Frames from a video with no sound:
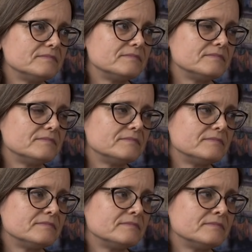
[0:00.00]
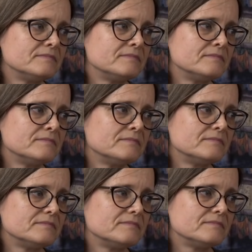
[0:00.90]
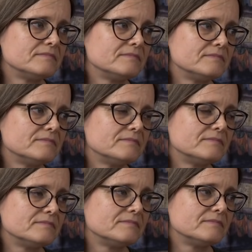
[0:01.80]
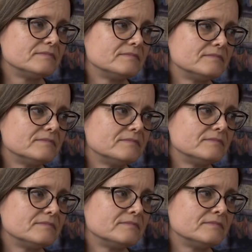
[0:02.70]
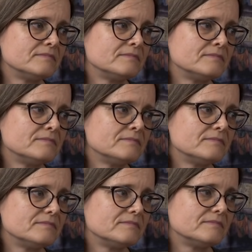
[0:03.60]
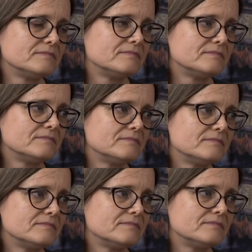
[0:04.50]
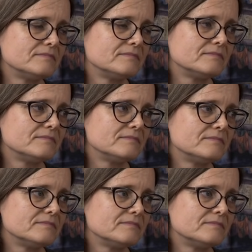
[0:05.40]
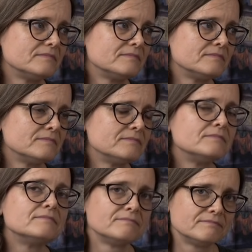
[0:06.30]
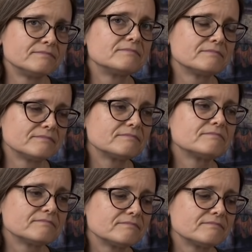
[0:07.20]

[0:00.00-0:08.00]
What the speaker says: No words are spoken by the person on screen.